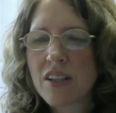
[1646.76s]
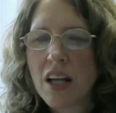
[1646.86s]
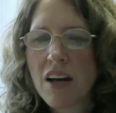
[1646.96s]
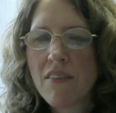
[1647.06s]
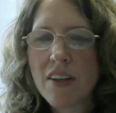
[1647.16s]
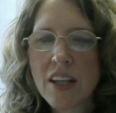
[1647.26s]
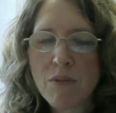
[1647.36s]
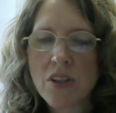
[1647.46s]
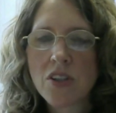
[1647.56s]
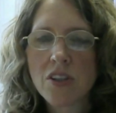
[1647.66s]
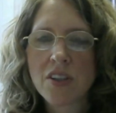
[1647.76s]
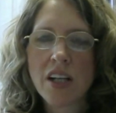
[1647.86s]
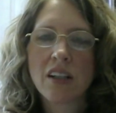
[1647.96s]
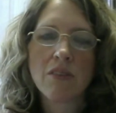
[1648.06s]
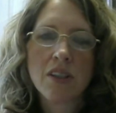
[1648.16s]
11th. I'm not sure
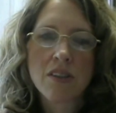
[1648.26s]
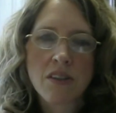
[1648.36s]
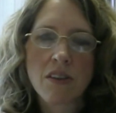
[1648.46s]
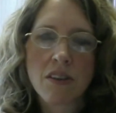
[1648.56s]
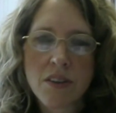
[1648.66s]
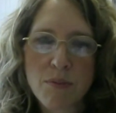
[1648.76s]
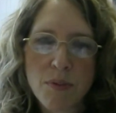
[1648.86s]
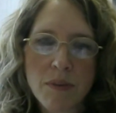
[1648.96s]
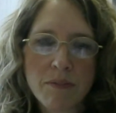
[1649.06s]
exactly when it starts, but